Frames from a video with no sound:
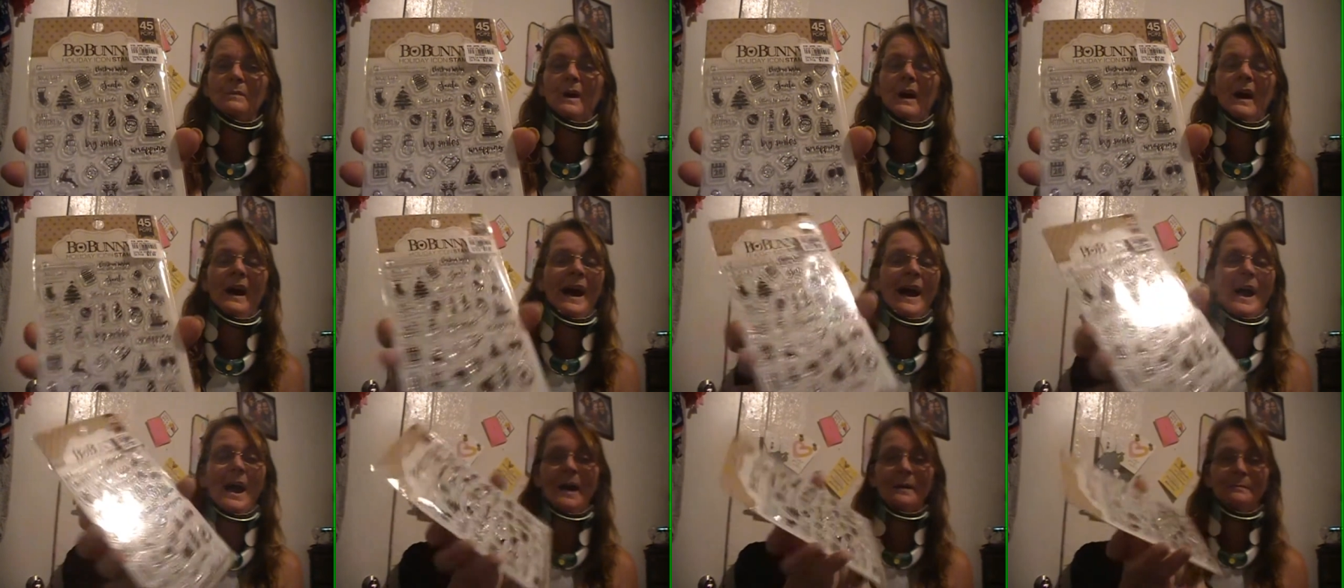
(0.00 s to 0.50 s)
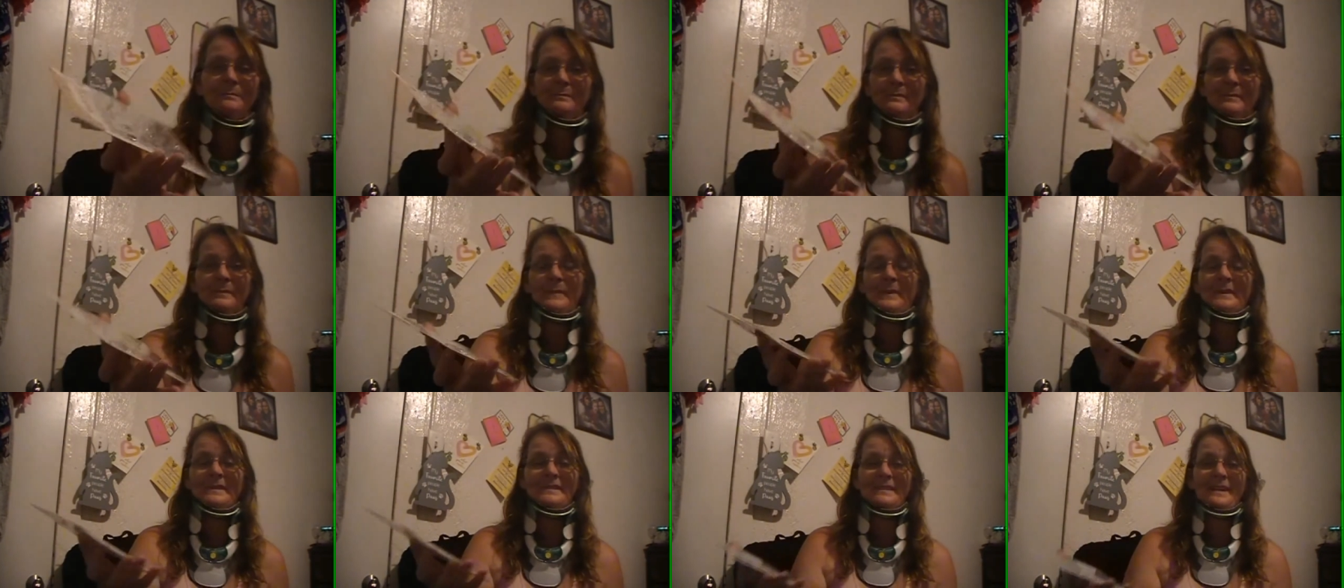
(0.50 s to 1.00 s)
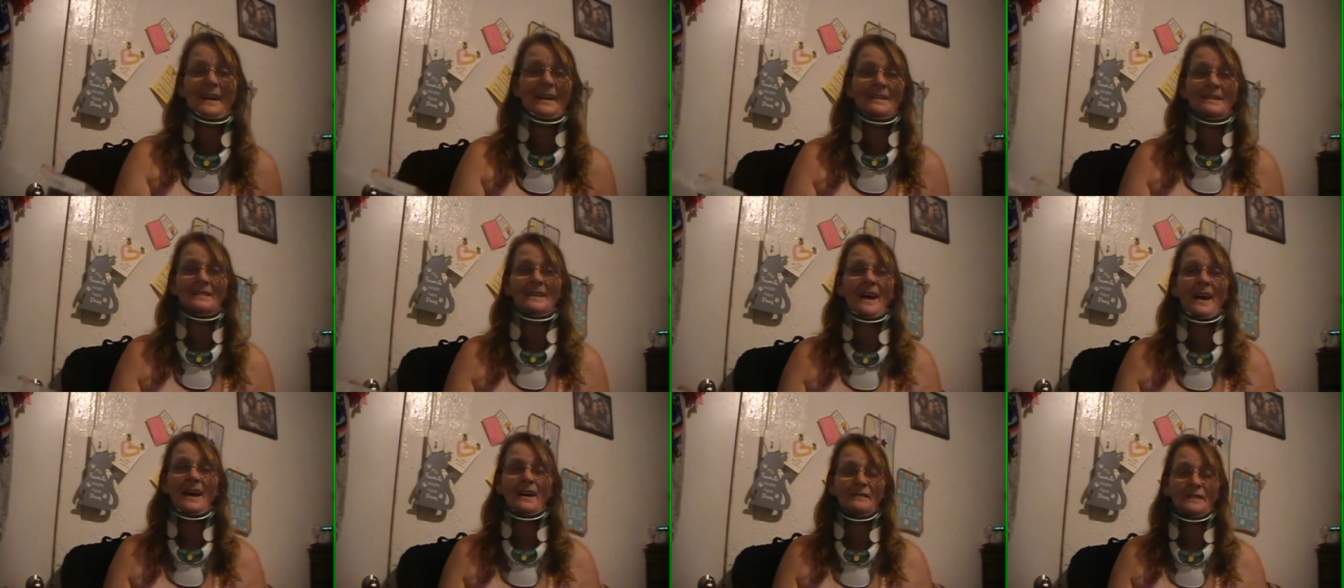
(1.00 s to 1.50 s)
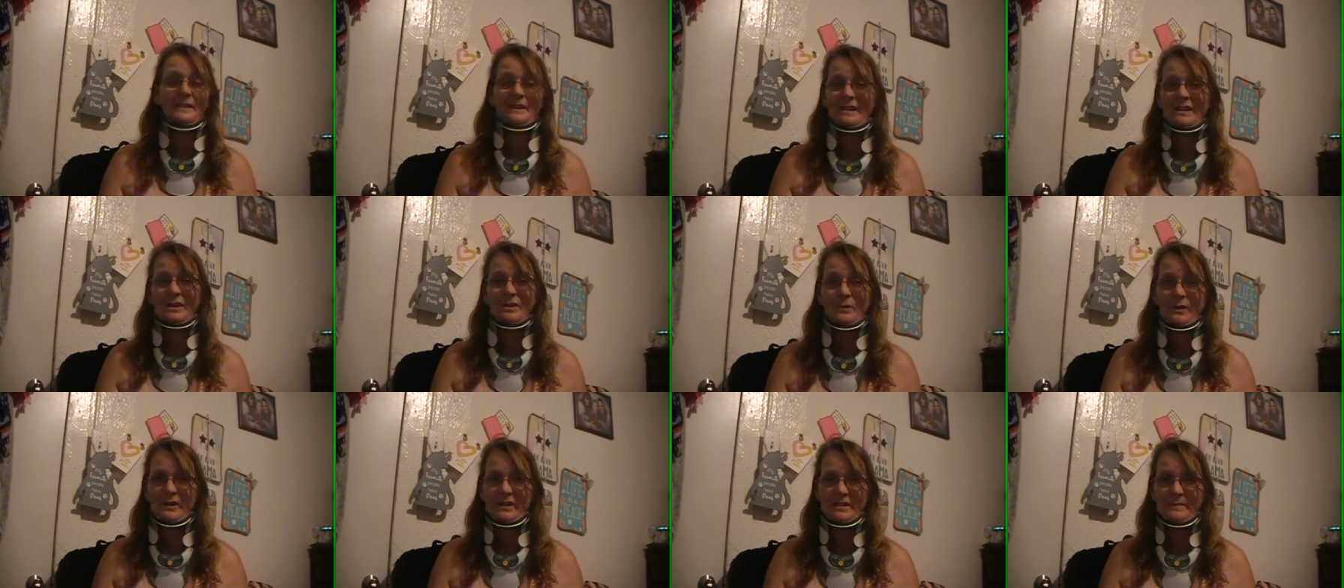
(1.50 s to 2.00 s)
I said, I didn't have
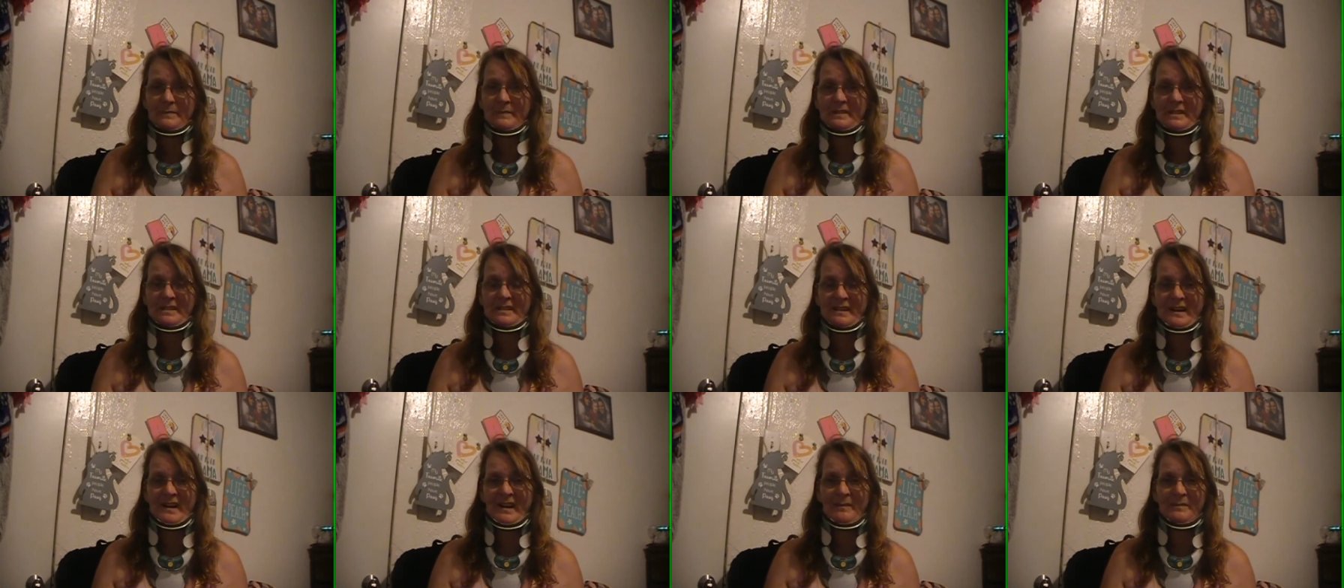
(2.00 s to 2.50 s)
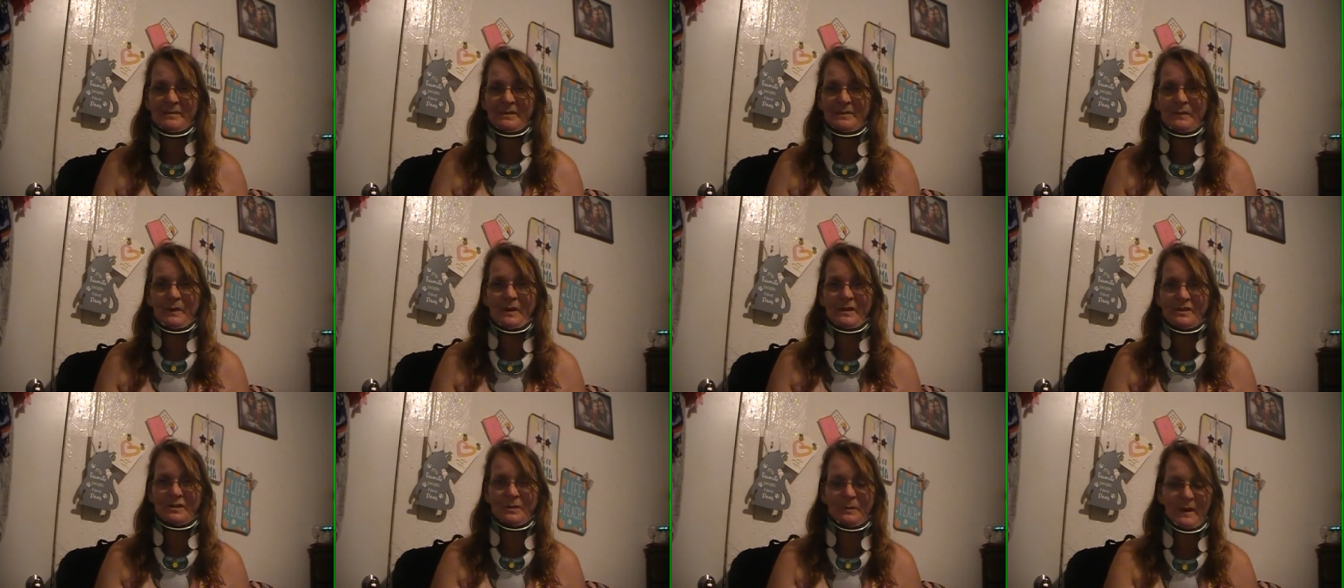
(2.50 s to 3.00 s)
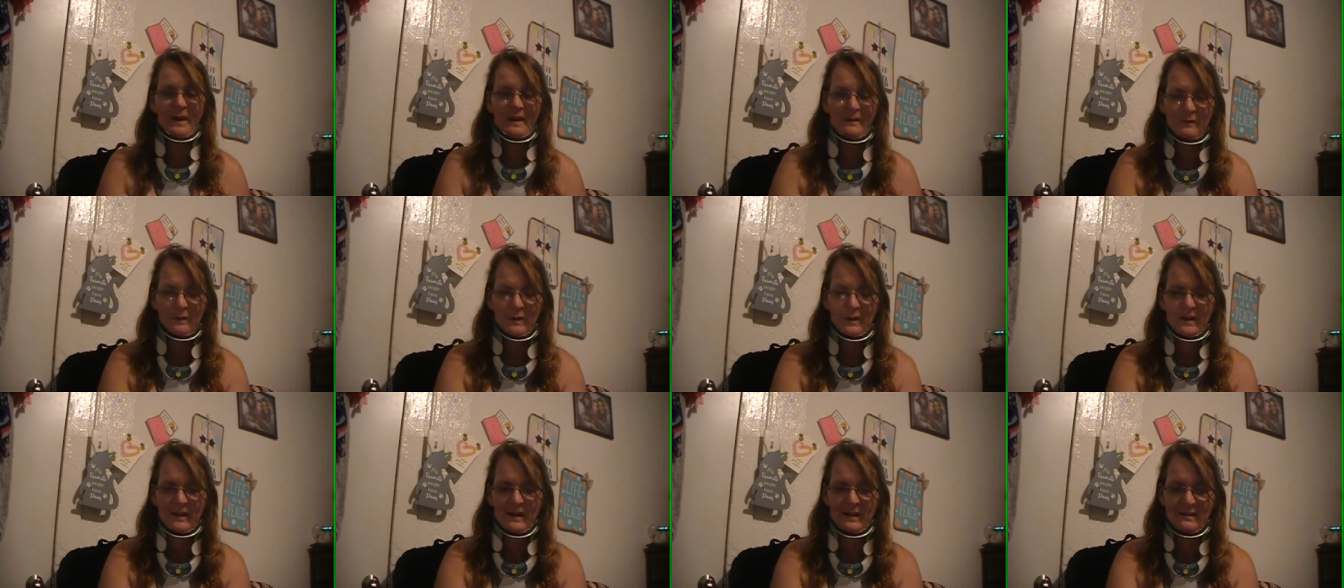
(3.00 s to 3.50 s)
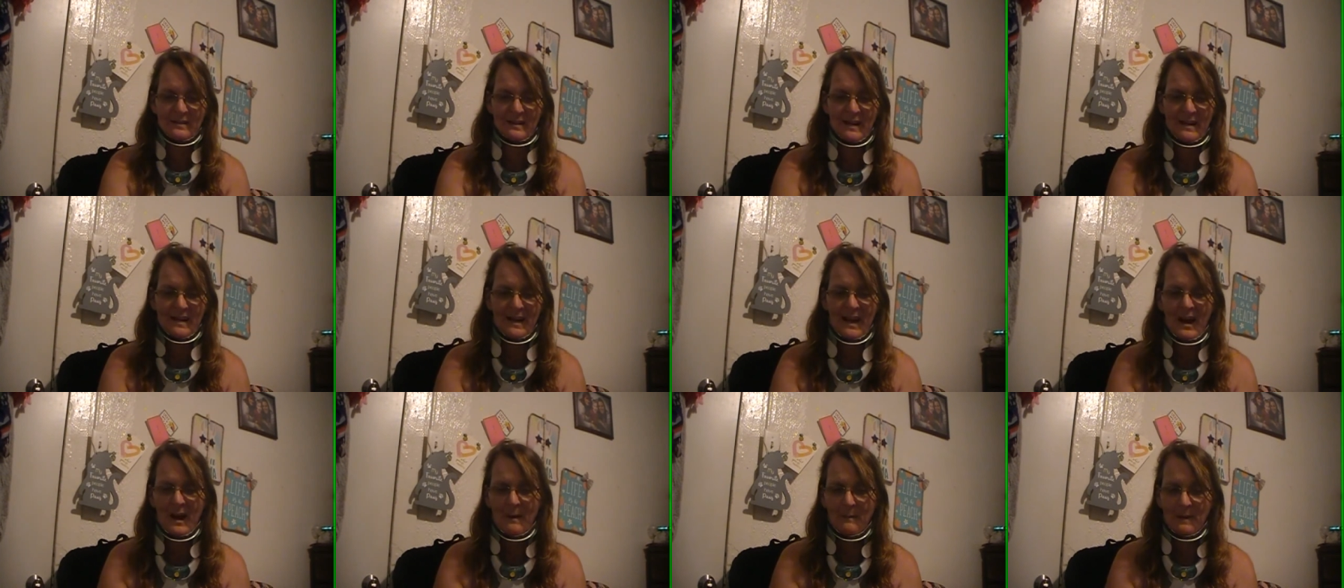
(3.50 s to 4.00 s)
any Christmas stamps whatsoever, and I was
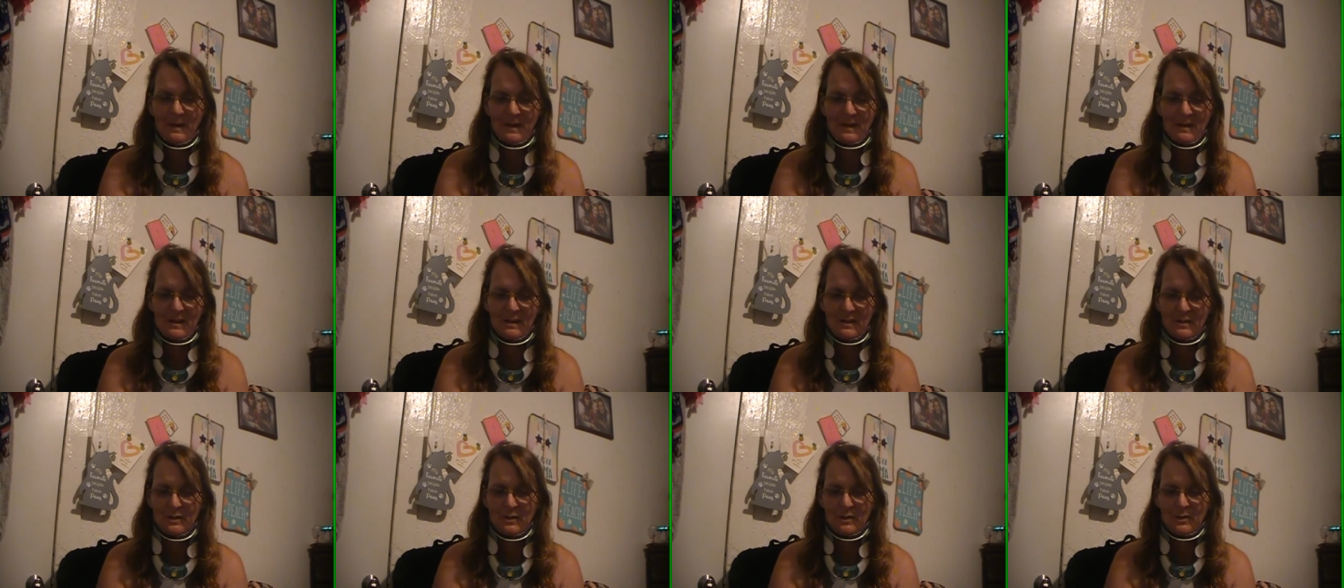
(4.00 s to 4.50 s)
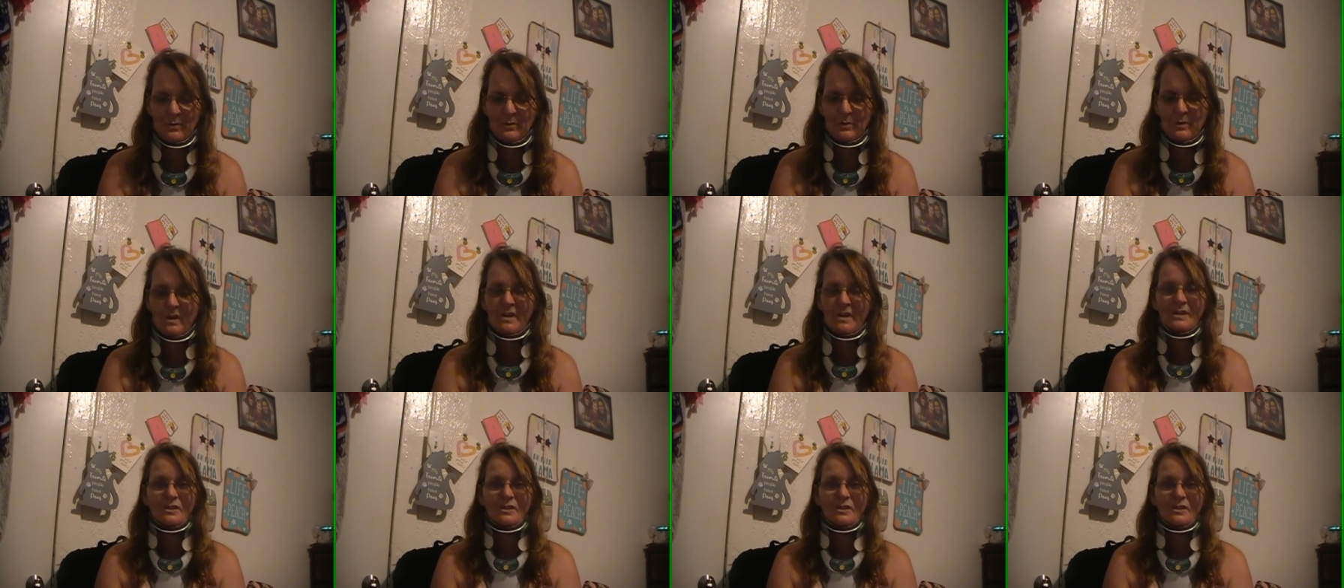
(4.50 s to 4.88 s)
like, how am I going to do,